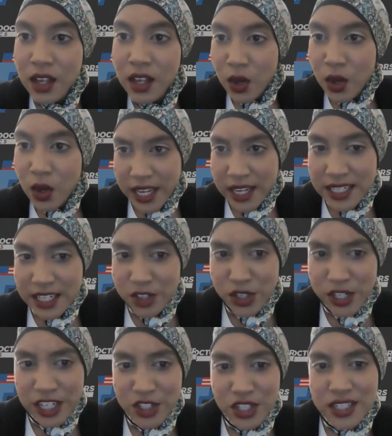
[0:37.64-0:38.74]
We'll get to
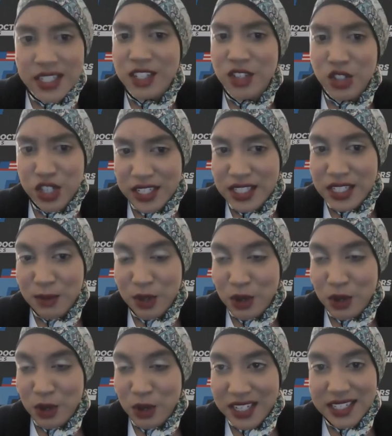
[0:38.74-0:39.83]
introductions in just a
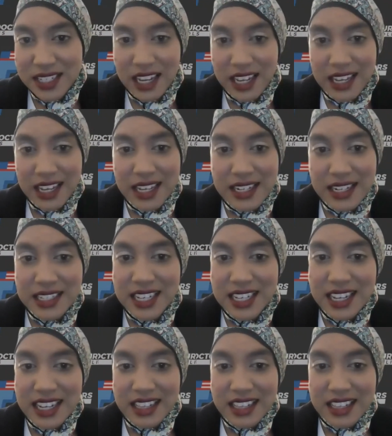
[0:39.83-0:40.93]
moment and
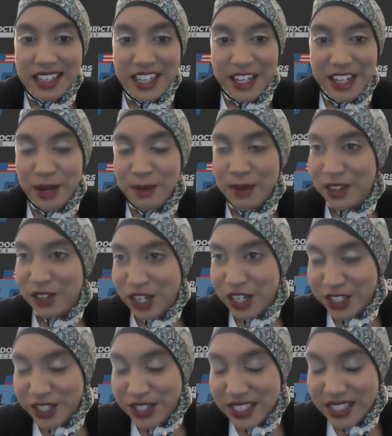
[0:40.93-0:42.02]
hear about
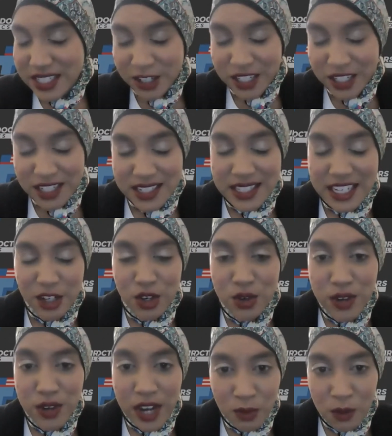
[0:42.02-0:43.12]
Dr. Sakran's
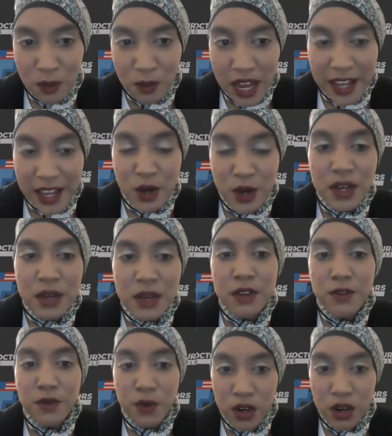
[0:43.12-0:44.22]
incredible bio. But
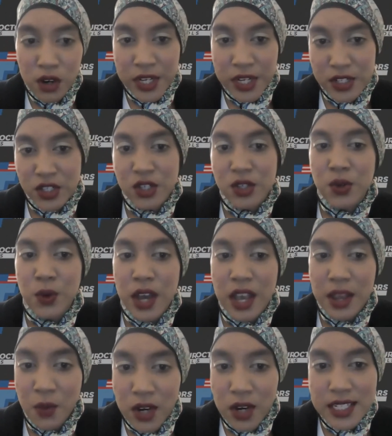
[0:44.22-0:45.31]
before we do, I
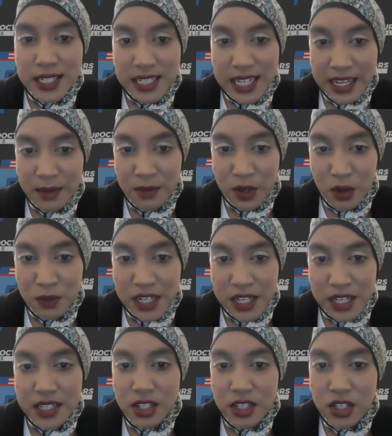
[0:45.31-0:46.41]
want to take a moment
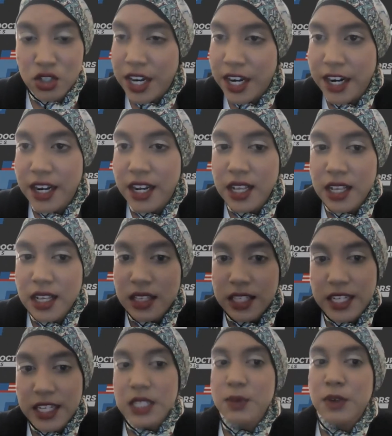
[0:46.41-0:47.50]
to share
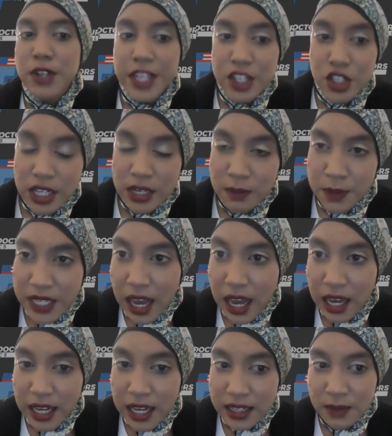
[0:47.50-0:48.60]
the inspiration
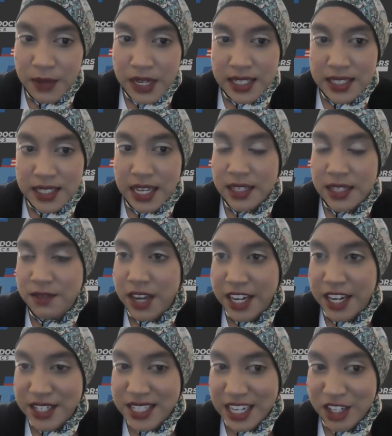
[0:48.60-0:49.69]
behind the Bedside to
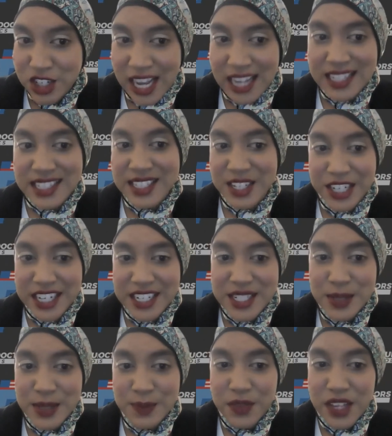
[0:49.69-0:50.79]
Fireside Chat series.